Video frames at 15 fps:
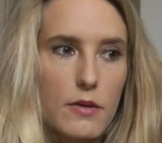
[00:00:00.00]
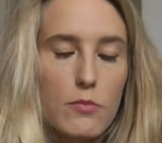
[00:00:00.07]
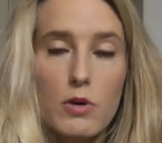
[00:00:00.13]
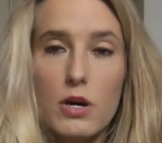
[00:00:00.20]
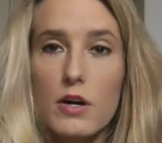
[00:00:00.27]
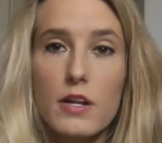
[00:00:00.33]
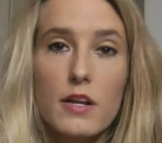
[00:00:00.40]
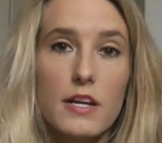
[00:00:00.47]

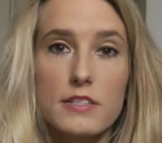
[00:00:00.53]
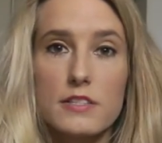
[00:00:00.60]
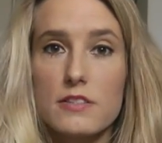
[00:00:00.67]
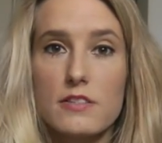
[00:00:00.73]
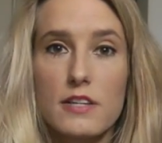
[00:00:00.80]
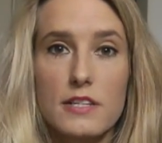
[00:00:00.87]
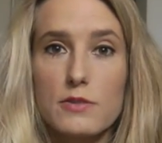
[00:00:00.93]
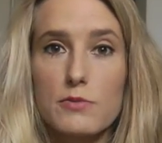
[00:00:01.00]
Well, unless
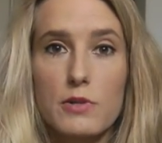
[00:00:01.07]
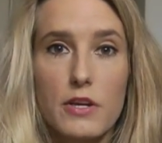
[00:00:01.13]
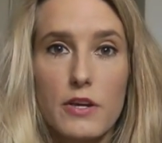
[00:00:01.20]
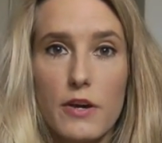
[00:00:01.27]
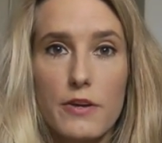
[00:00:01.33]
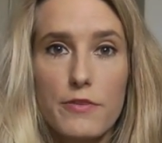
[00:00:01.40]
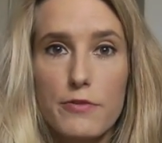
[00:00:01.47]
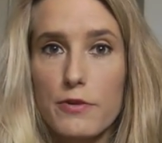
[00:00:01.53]
that's what you
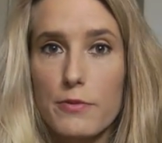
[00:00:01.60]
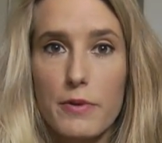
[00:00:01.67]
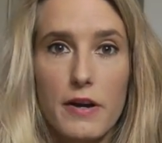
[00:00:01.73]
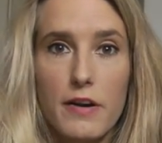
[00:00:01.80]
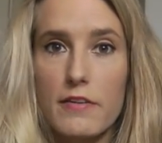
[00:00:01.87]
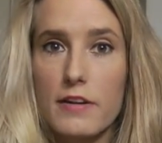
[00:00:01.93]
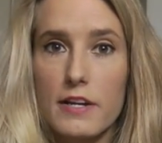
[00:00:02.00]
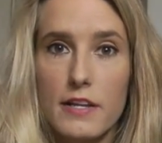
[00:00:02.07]
go for.
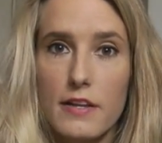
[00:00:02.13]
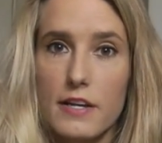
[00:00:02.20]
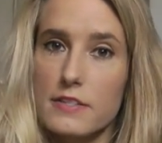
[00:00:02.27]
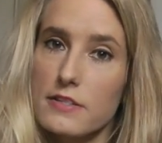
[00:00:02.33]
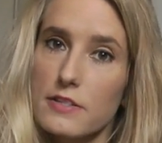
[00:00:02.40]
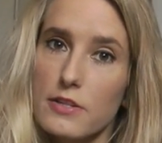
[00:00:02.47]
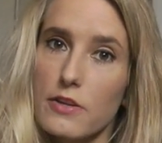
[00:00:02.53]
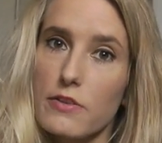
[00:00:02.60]
Apparently
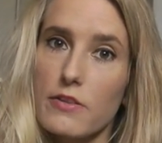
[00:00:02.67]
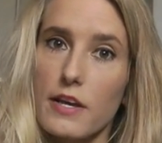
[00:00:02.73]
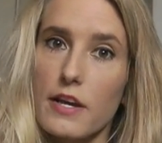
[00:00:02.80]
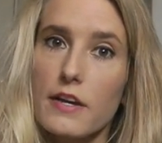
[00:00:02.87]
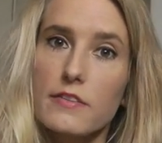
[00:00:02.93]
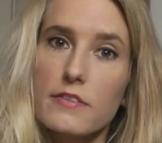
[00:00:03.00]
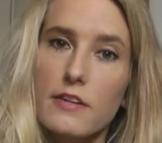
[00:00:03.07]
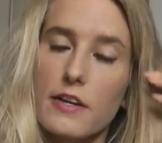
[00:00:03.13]
that's the new
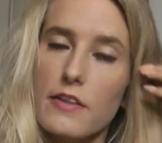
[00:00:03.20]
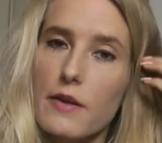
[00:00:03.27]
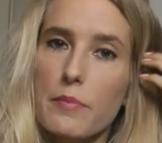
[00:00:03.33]
thing, isn't it?